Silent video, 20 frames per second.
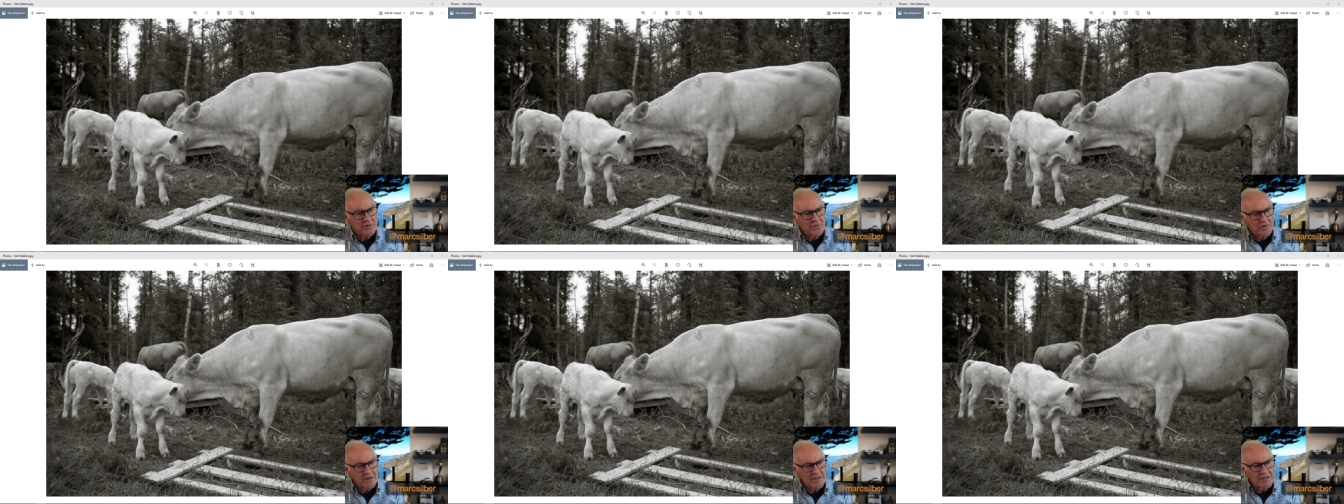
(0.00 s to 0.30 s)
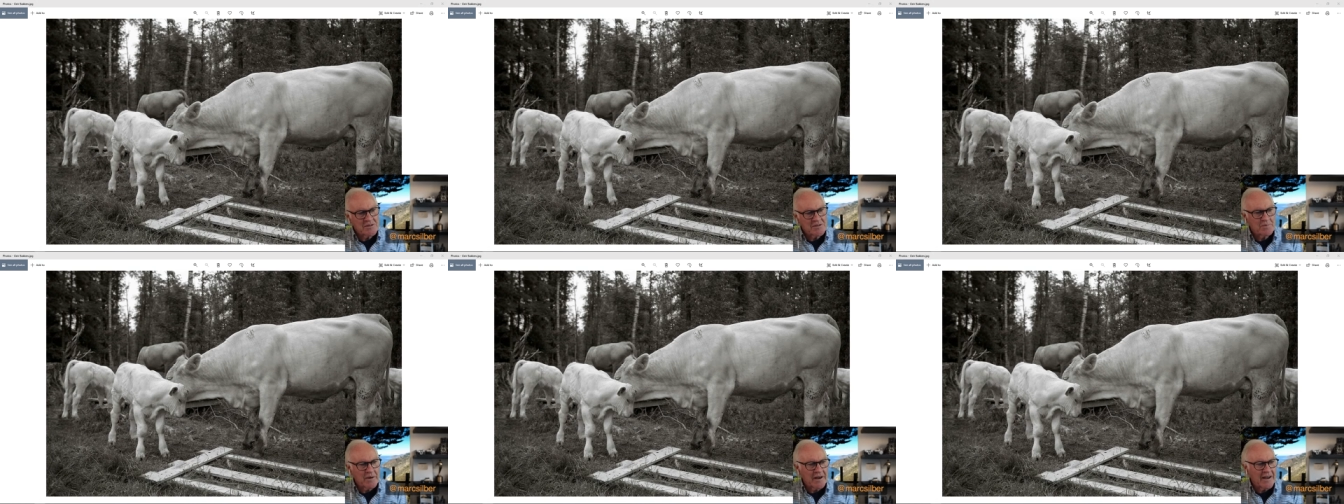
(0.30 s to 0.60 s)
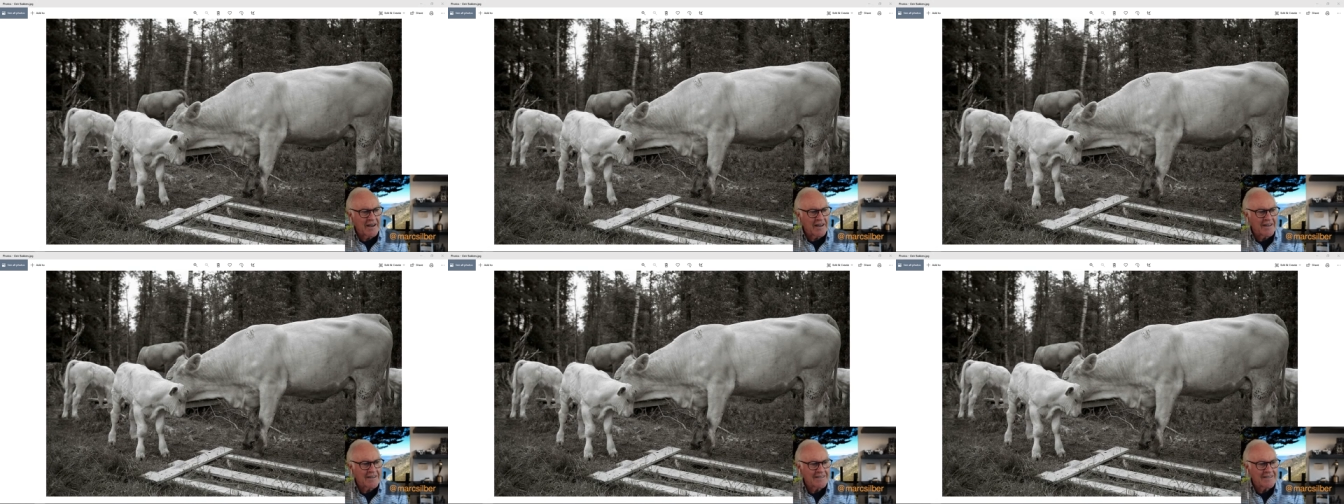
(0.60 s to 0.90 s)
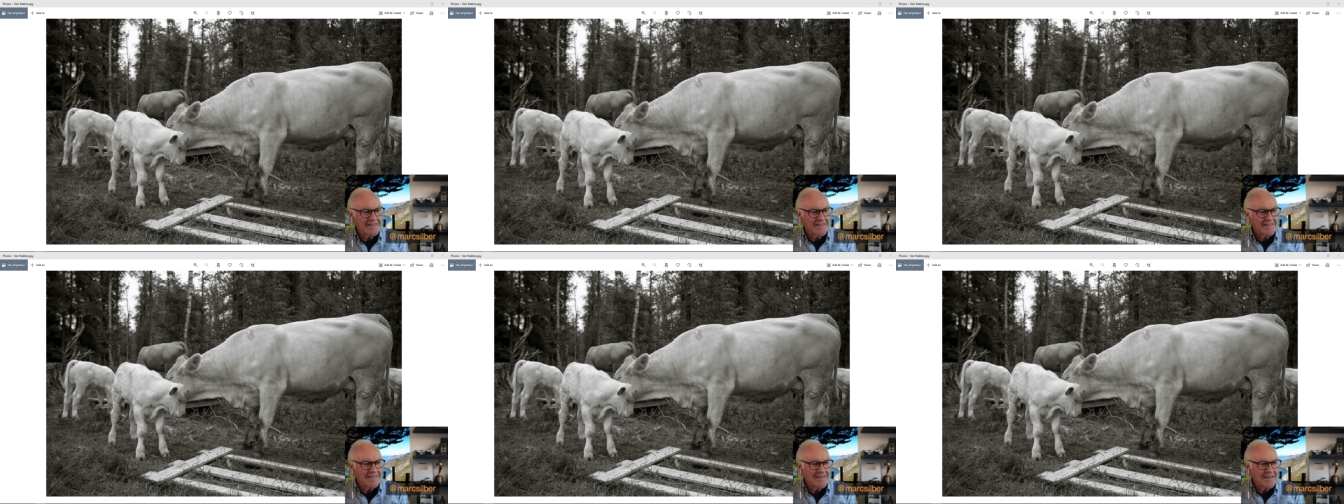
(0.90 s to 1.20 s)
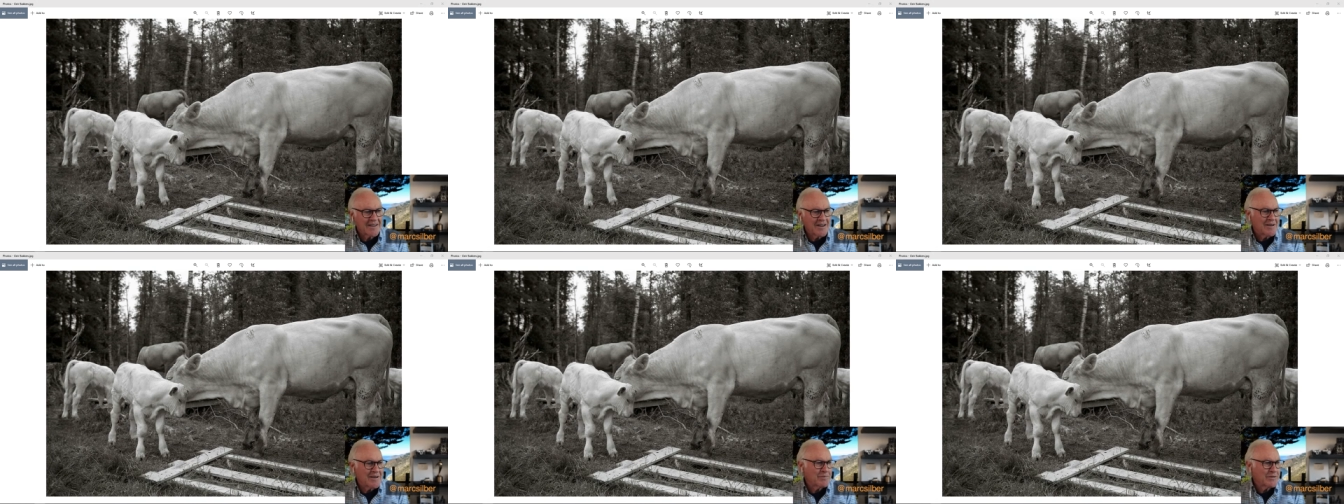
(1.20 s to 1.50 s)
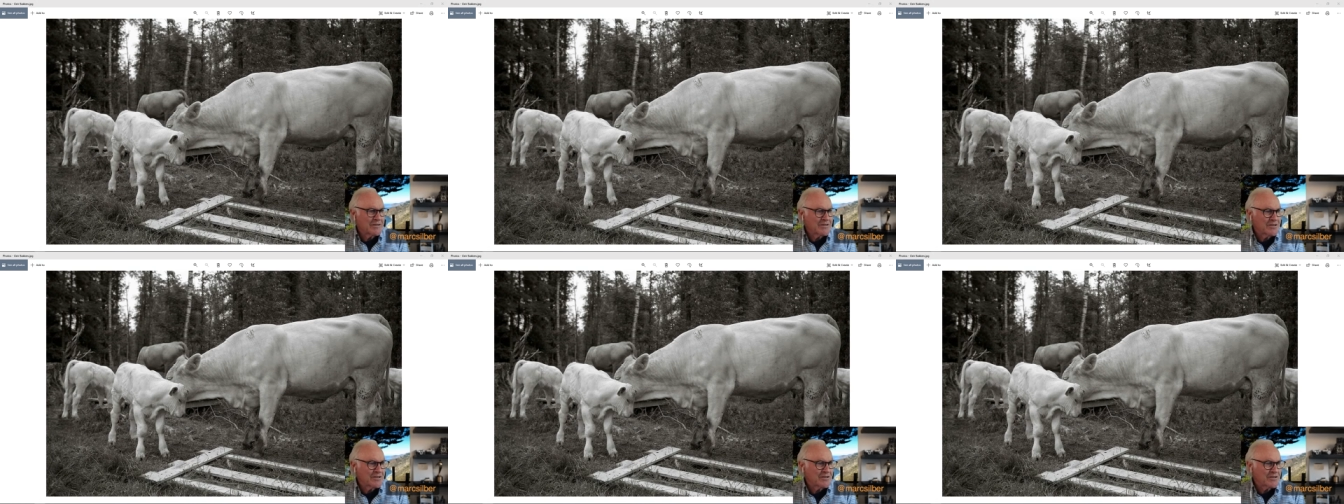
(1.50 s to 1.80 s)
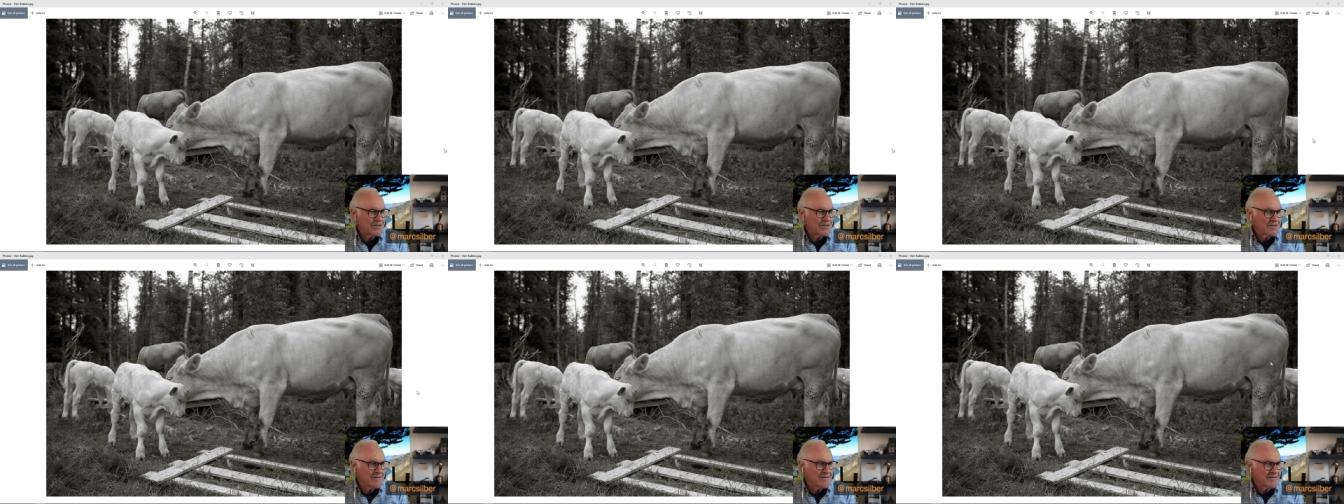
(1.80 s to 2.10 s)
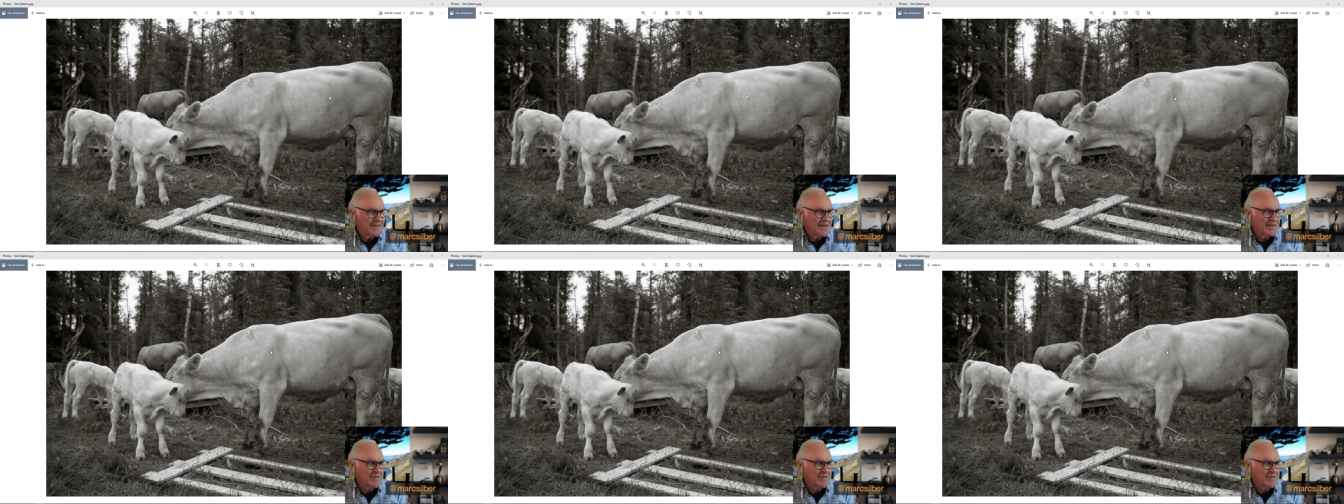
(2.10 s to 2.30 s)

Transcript: three spot composition.